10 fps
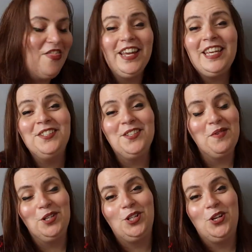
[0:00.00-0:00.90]
Thank you so
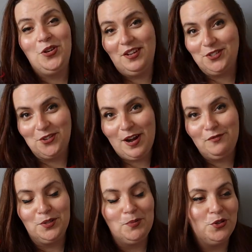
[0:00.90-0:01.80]
much to Who Gives a
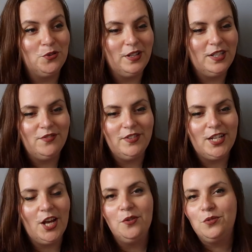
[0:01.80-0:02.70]
Crap for sponsoring this
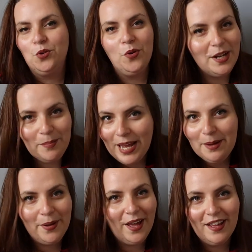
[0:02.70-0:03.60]
video. Toilet
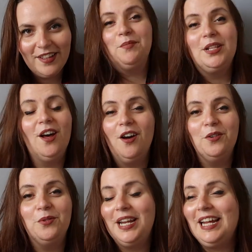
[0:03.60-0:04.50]
paper is something that I
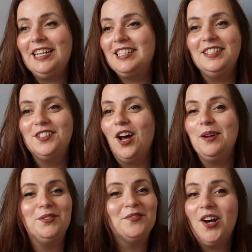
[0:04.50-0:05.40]
will need in
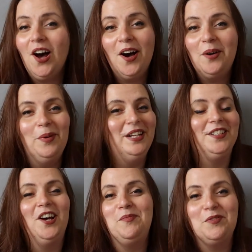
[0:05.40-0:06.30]
times of calm and
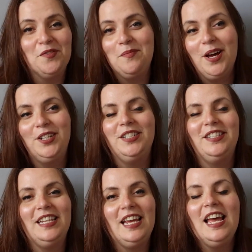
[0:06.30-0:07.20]
times of
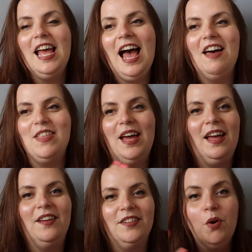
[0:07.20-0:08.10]
emergency, and
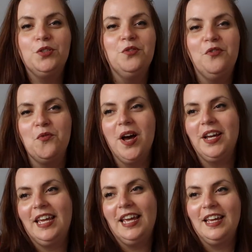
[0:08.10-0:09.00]
their model for
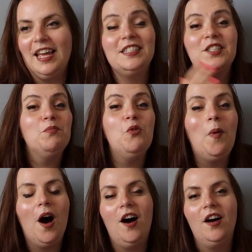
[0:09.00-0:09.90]
working is a small
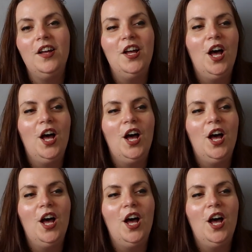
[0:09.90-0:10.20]
part